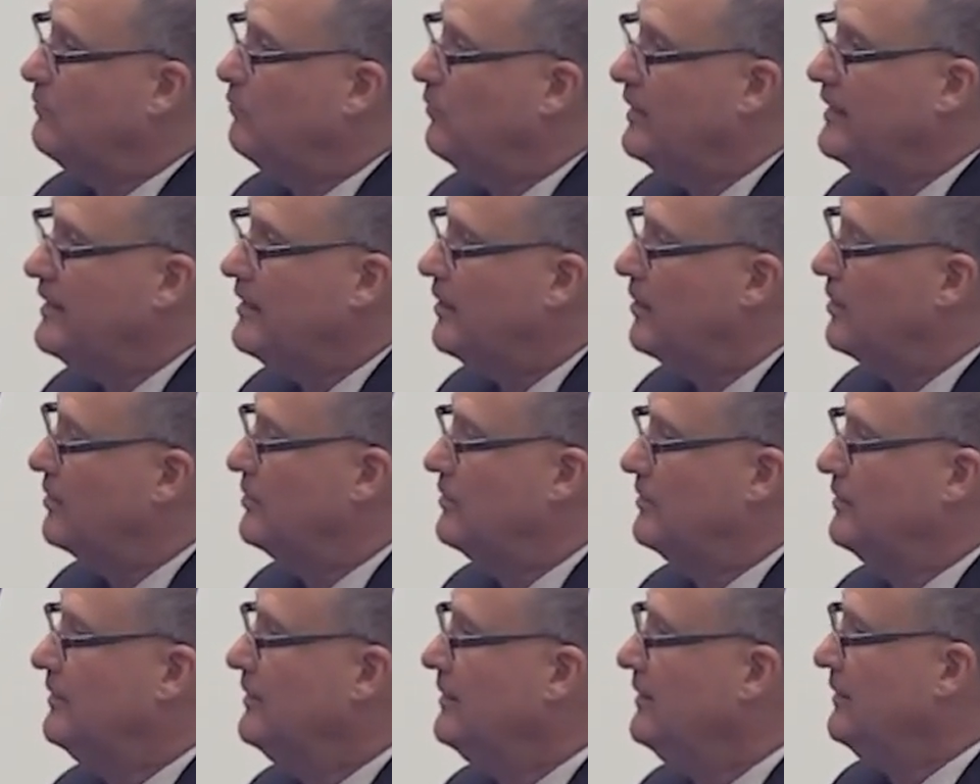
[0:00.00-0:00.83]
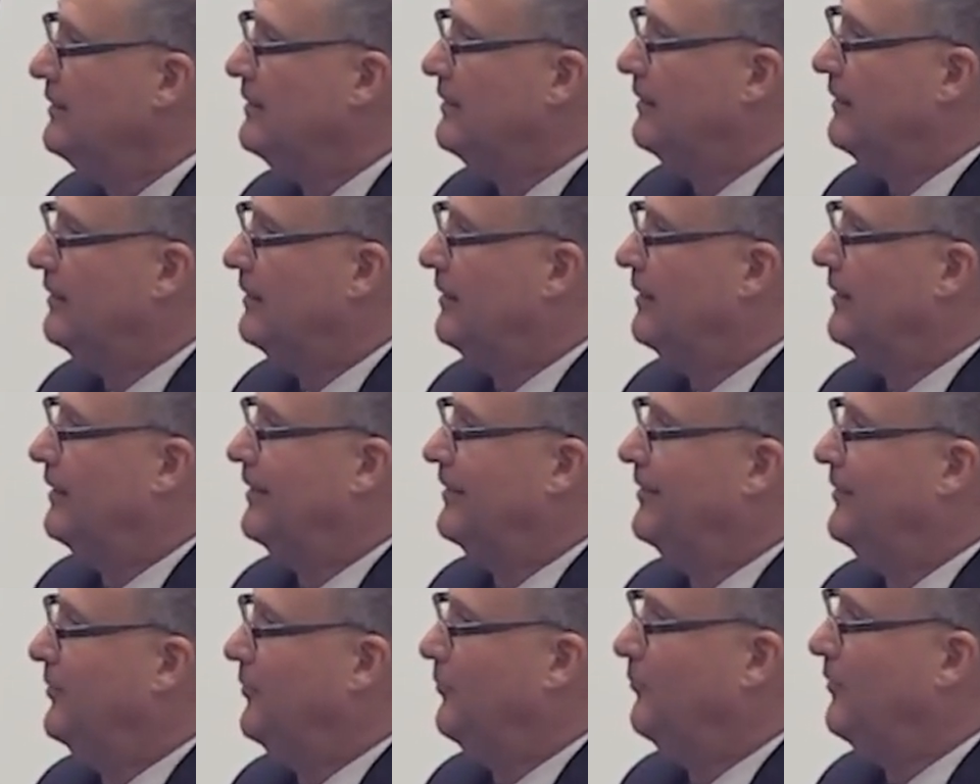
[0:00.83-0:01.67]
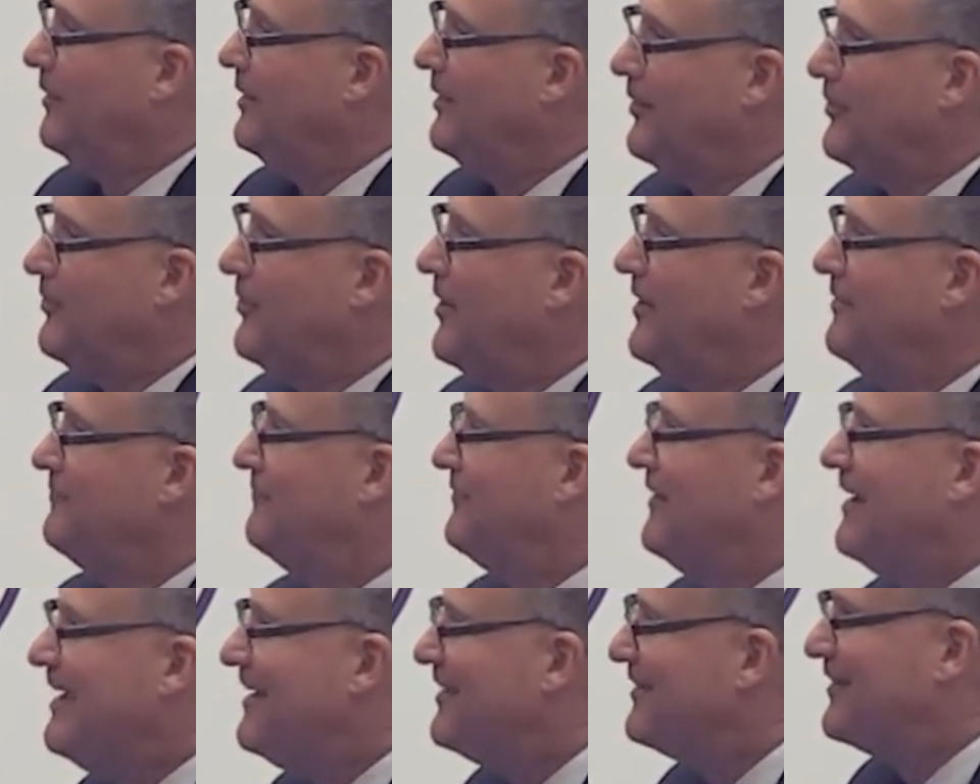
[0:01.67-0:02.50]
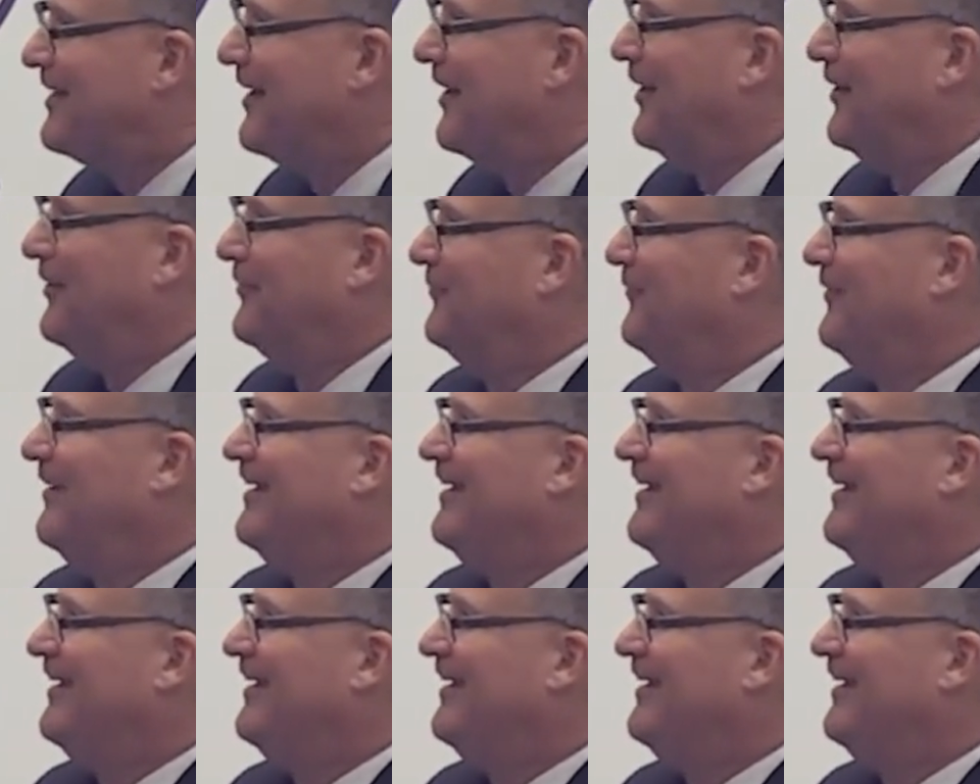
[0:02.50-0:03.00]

We are, uh, we are not Vanguard.